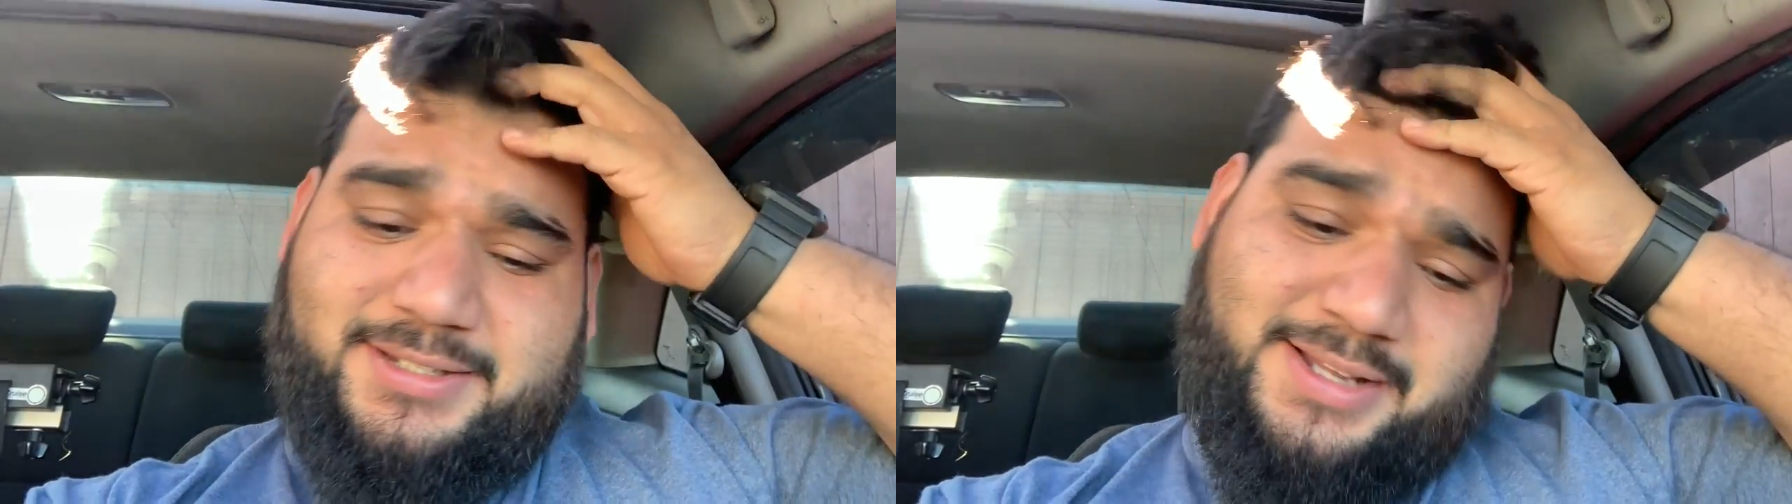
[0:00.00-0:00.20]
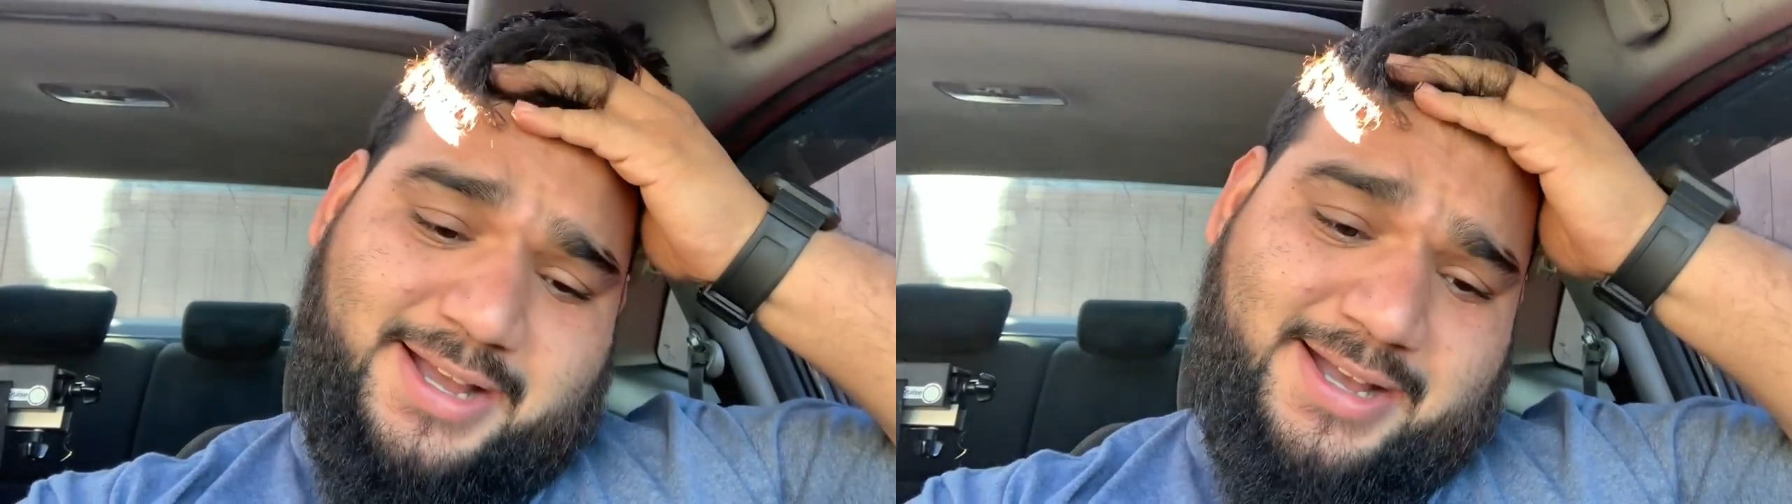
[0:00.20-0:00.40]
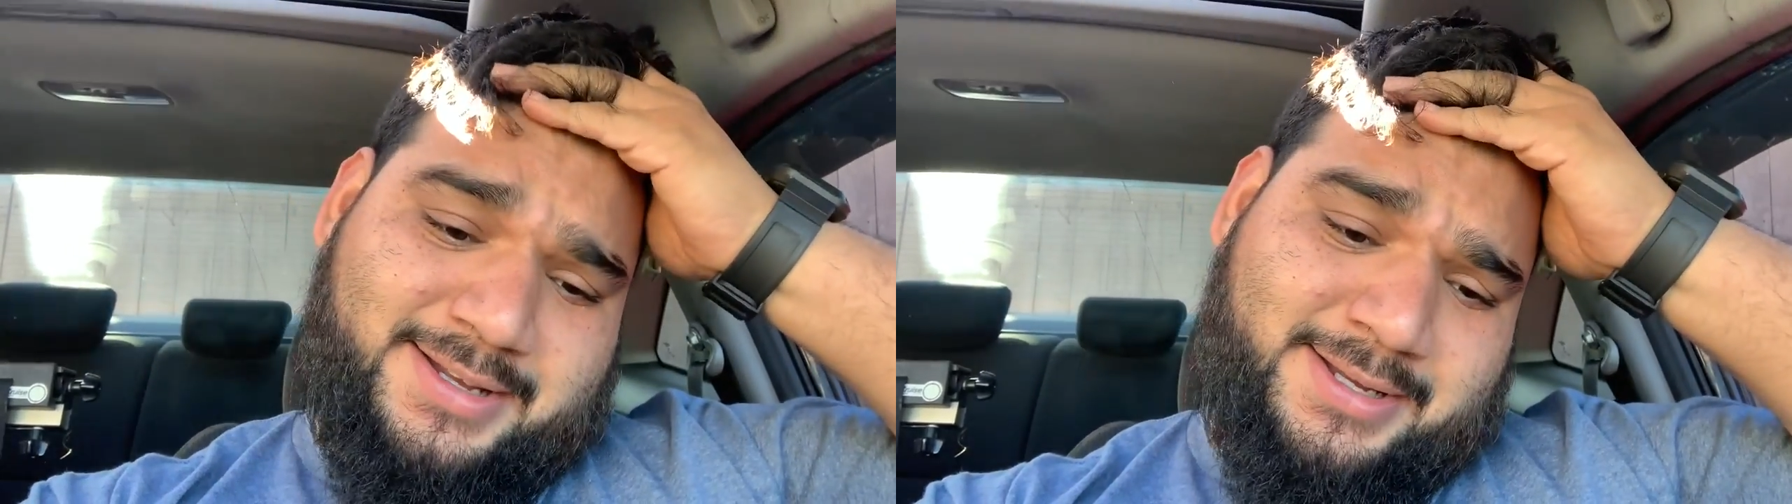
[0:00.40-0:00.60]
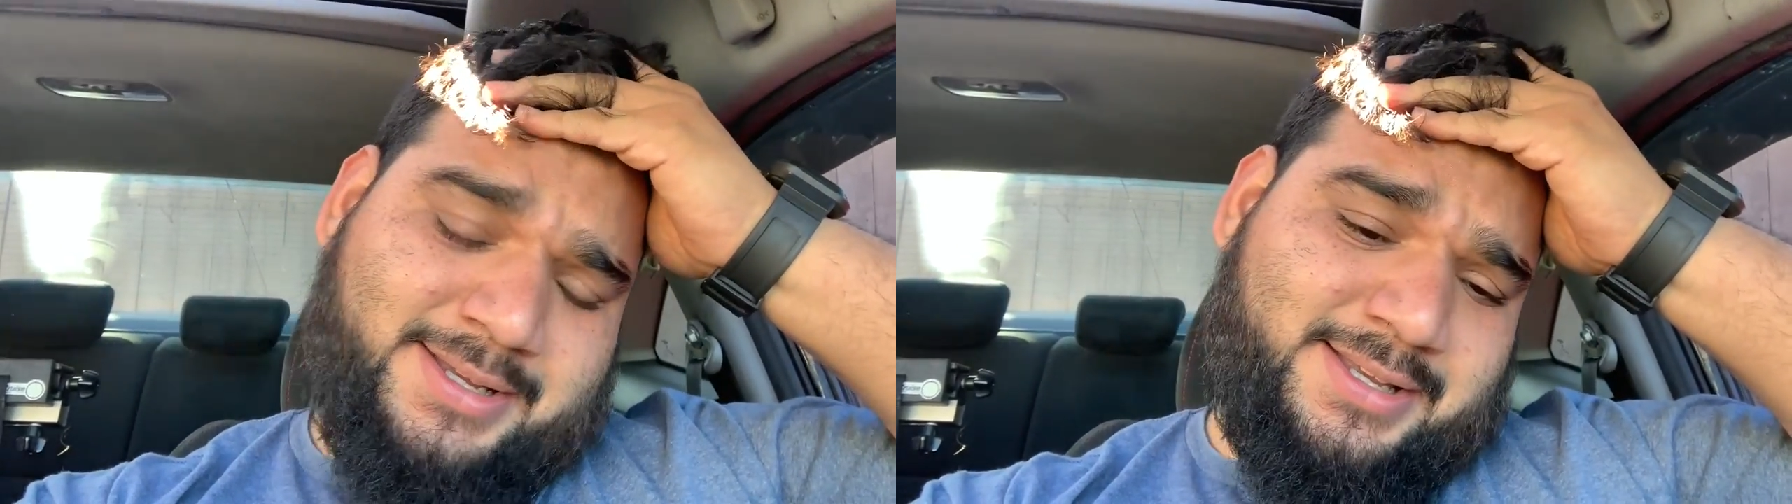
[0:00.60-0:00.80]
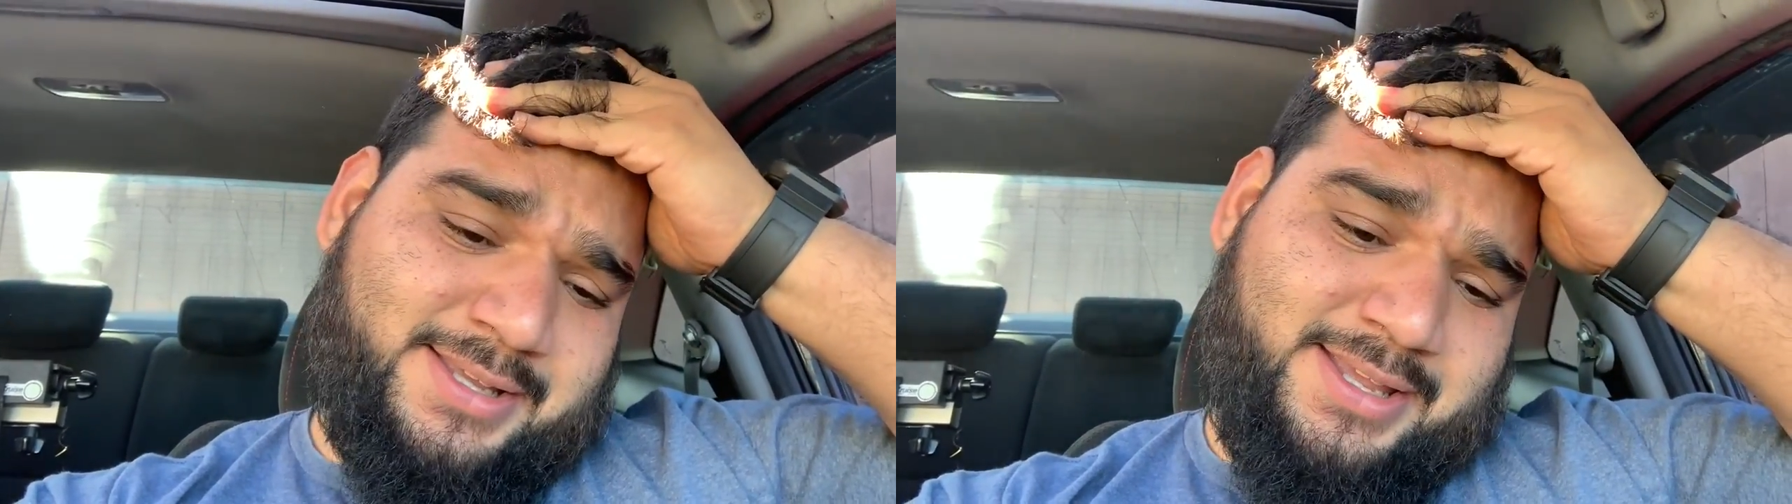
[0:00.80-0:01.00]

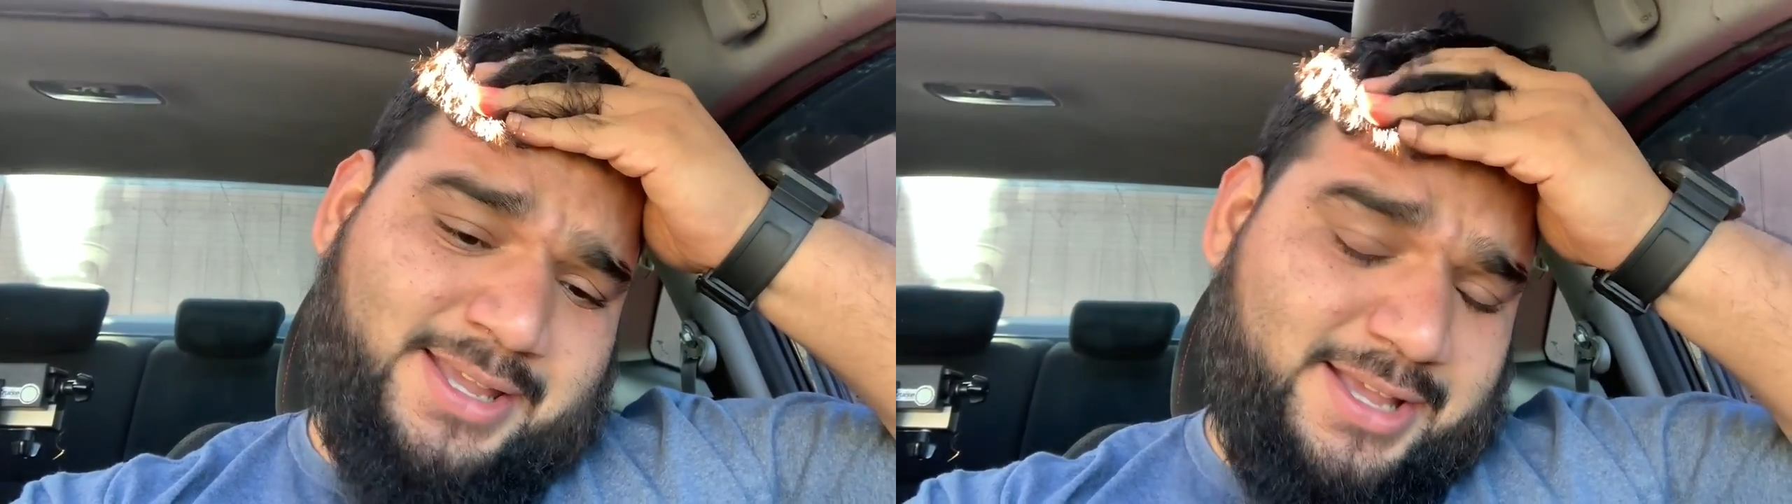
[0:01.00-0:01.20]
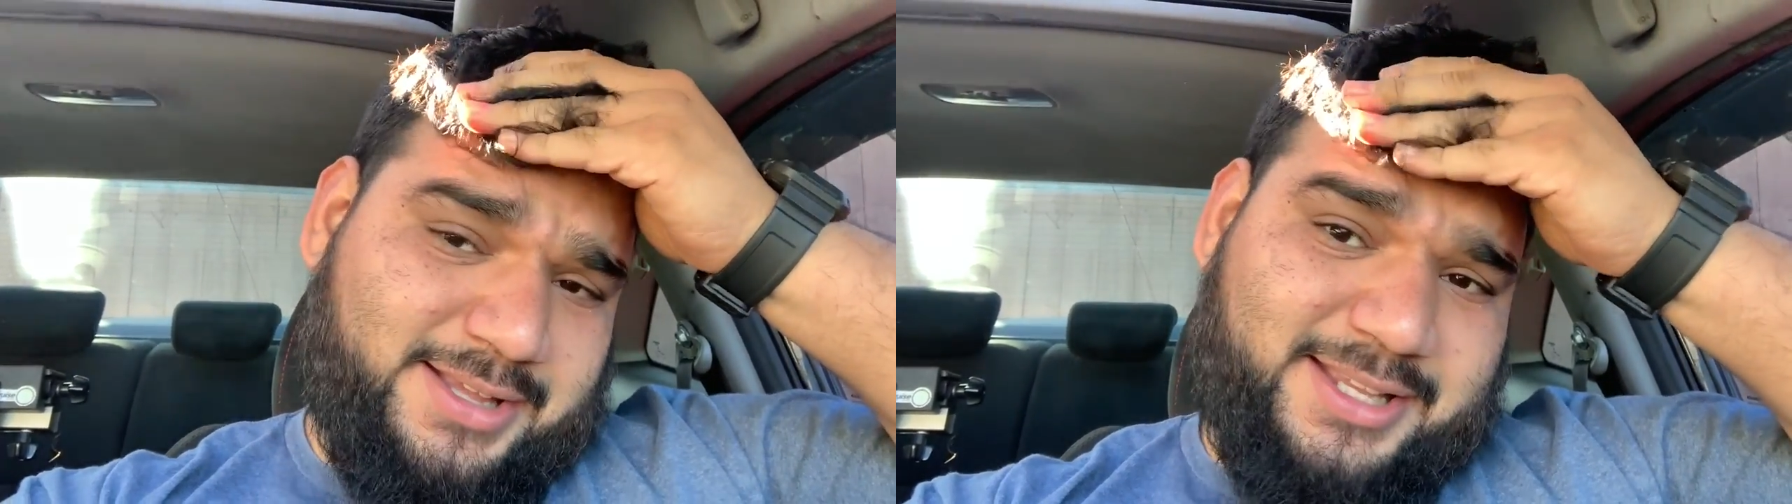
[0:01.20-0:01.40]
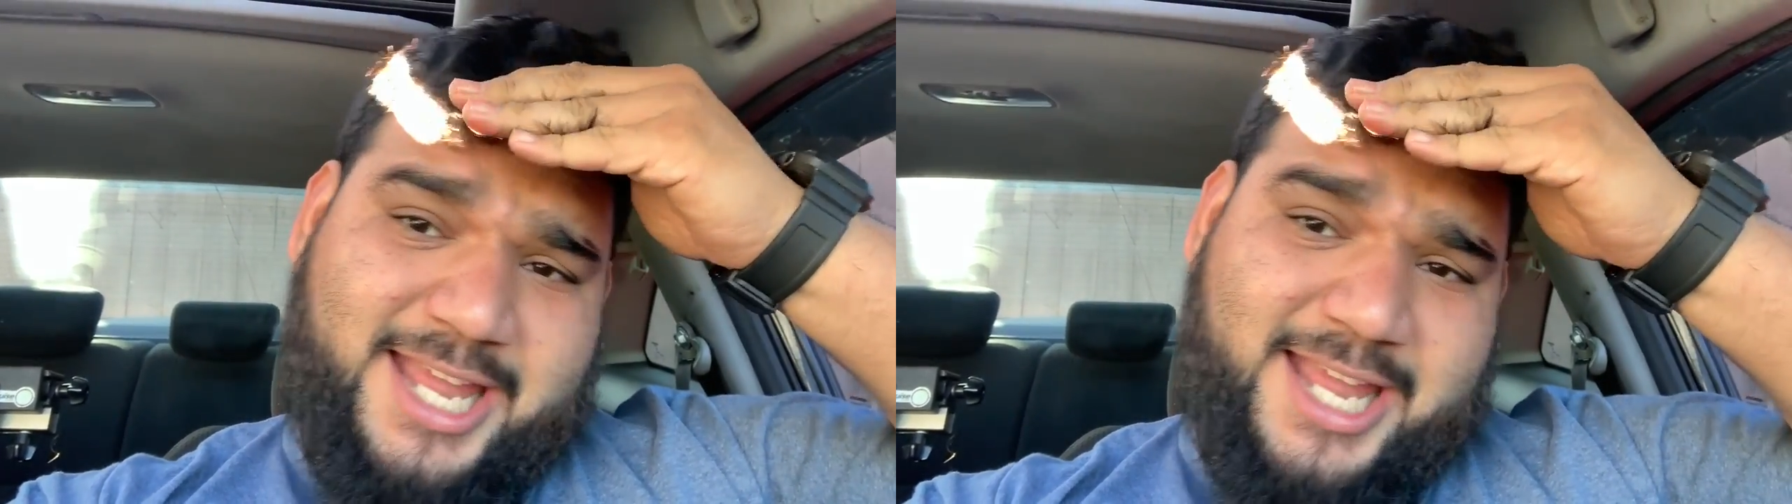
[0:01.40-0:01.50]
the